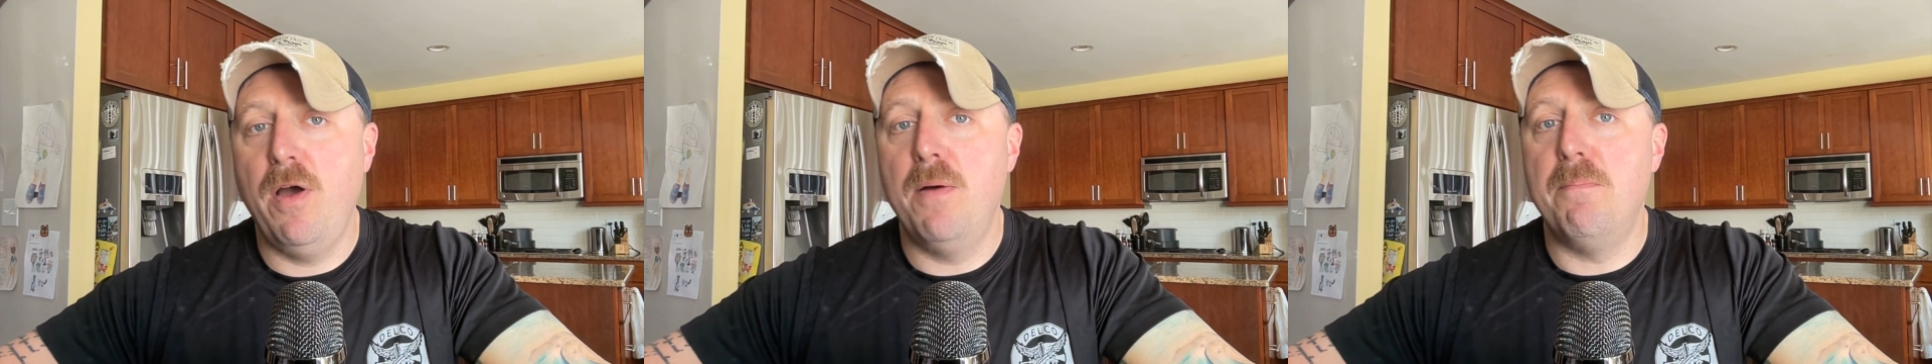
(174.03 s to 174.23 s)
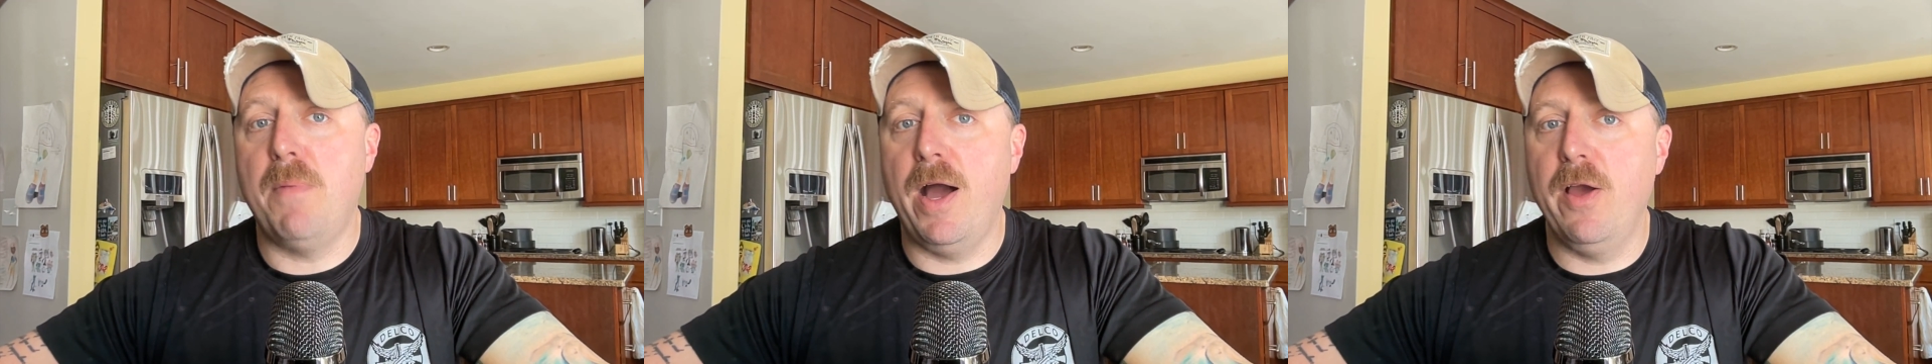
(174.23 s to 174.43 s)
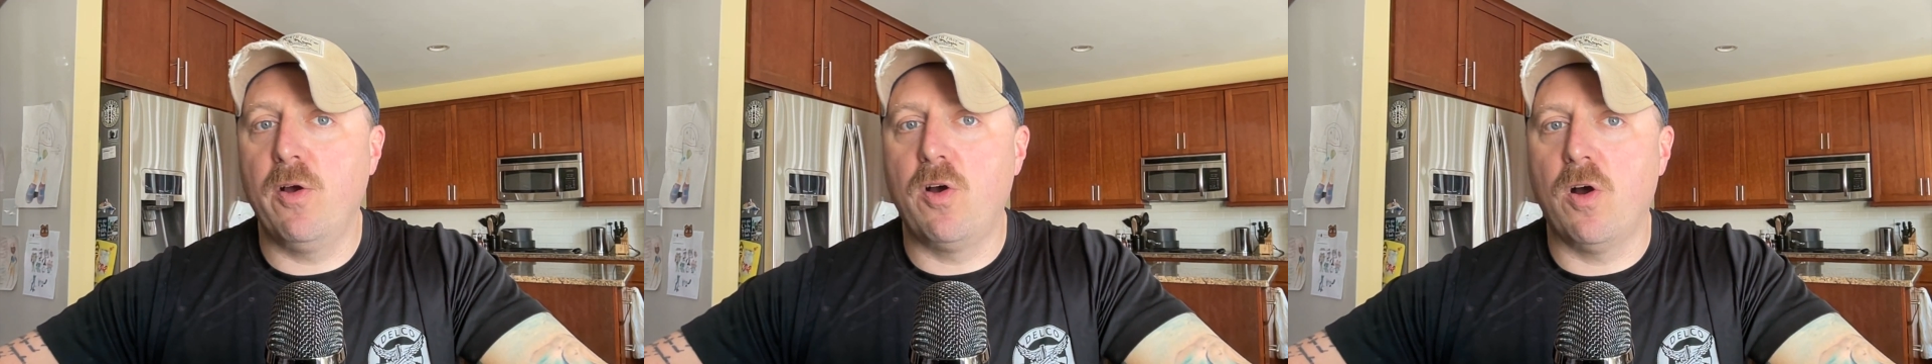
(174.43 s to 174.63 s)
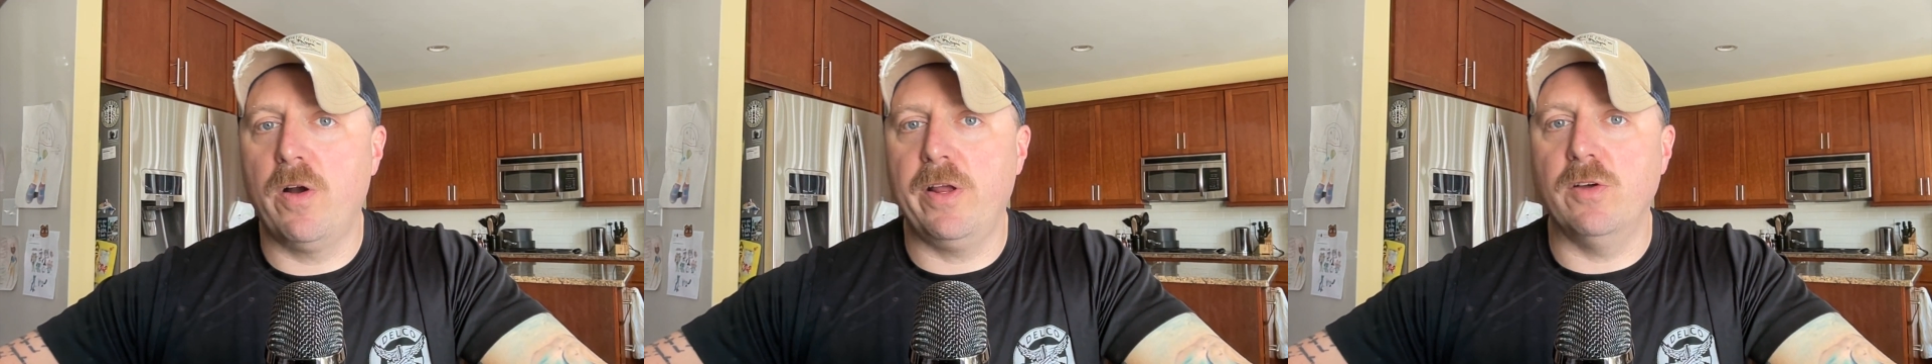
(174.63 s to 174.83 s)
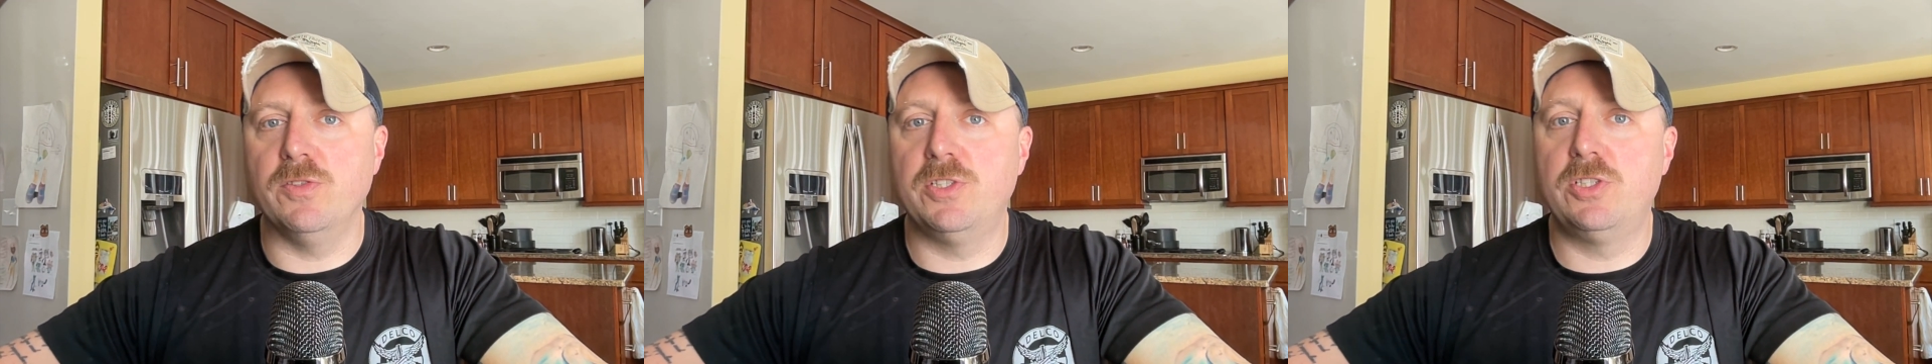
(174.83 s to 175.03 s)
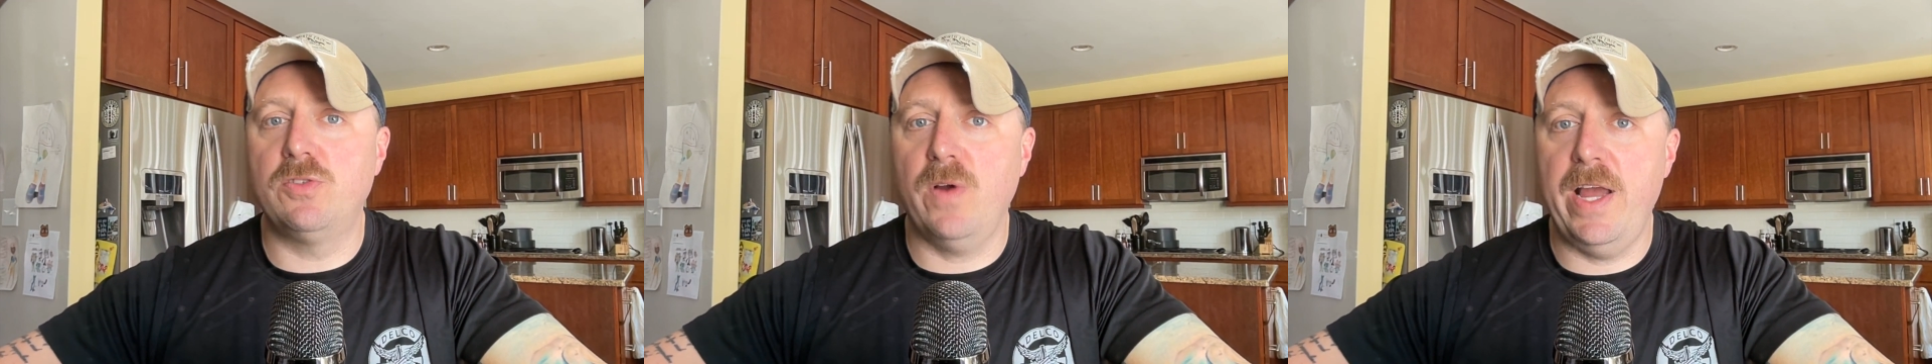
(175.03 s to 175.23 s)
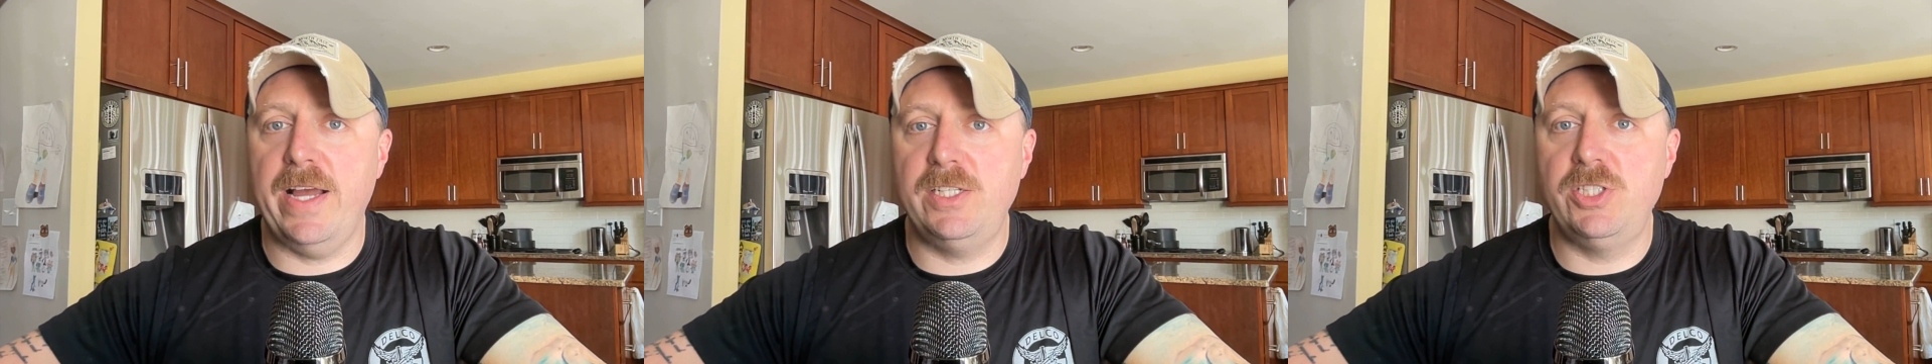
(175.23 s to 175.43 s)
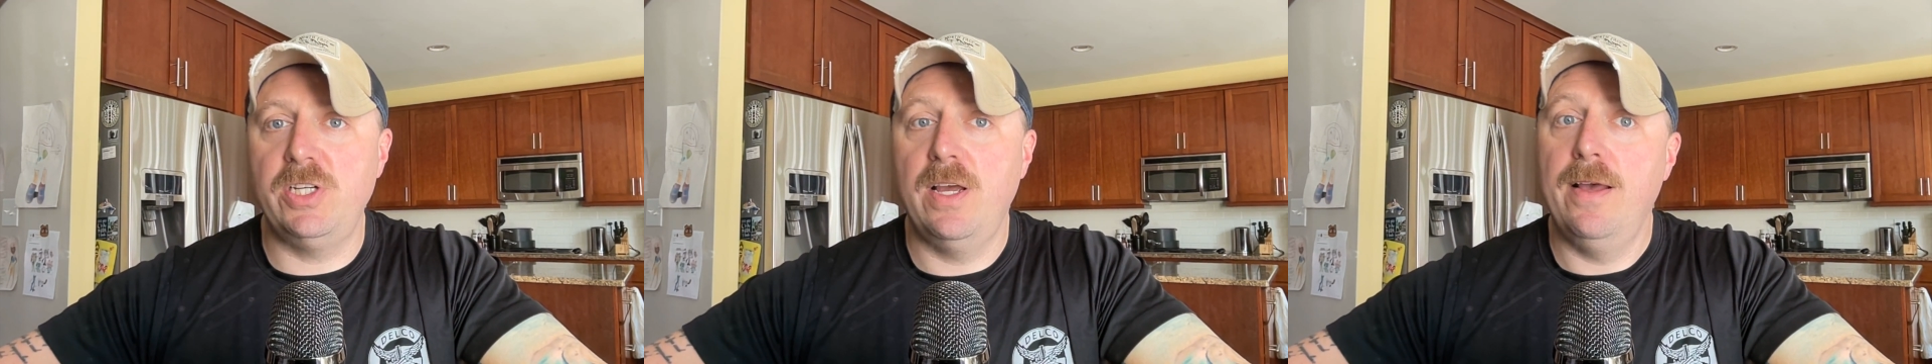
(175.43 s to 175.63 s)
myocardial
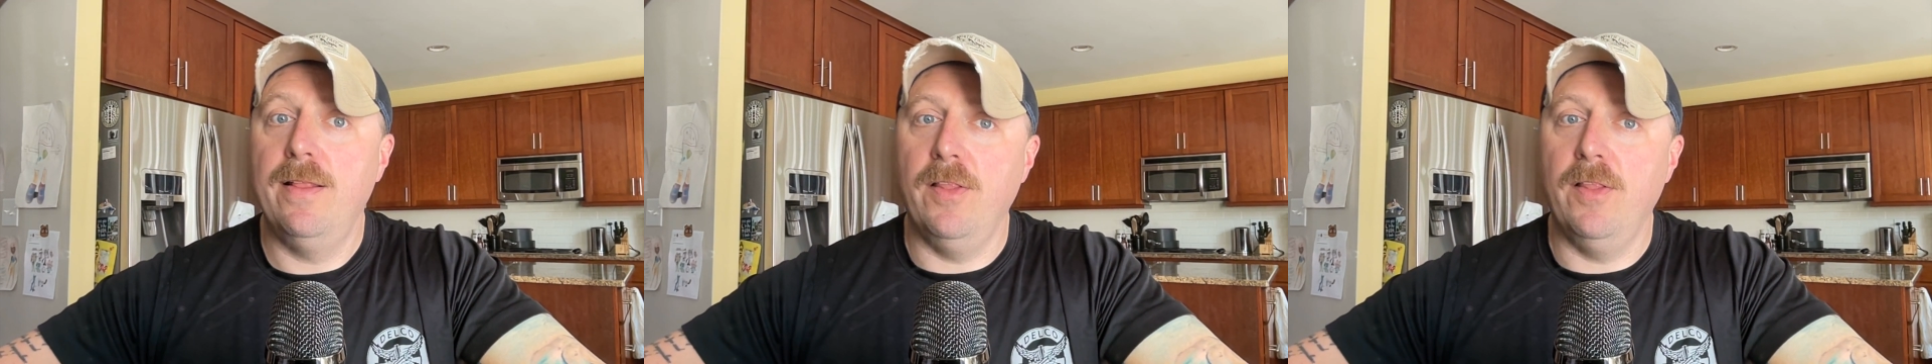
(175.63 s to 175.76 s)
stretch,